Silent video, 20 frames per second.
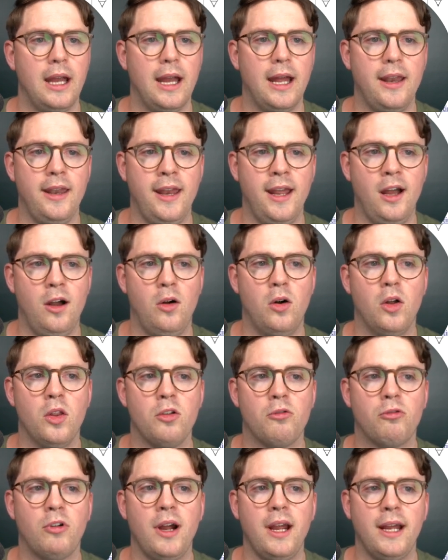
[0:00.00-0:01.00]
And now on
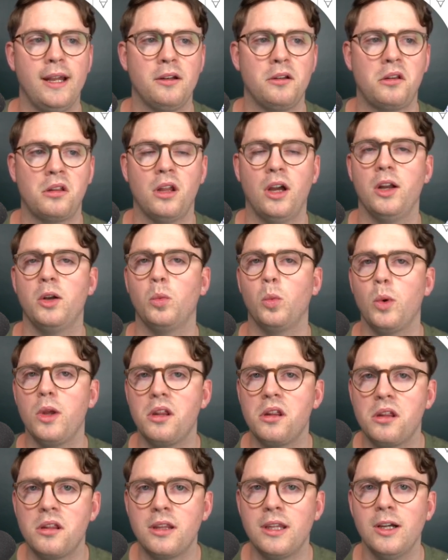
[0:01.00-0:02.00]
the right-hand side, we
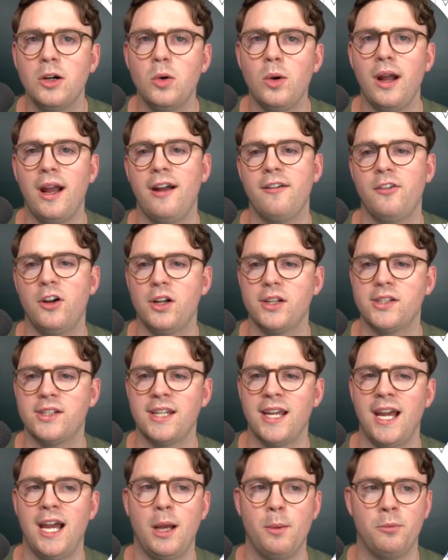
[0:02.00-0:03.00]
still have our
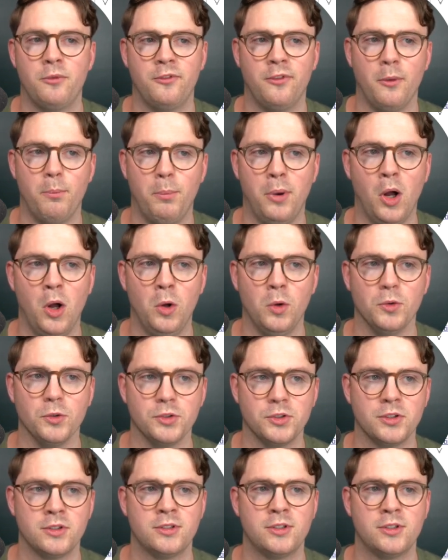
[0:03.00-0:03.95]
tab for polls.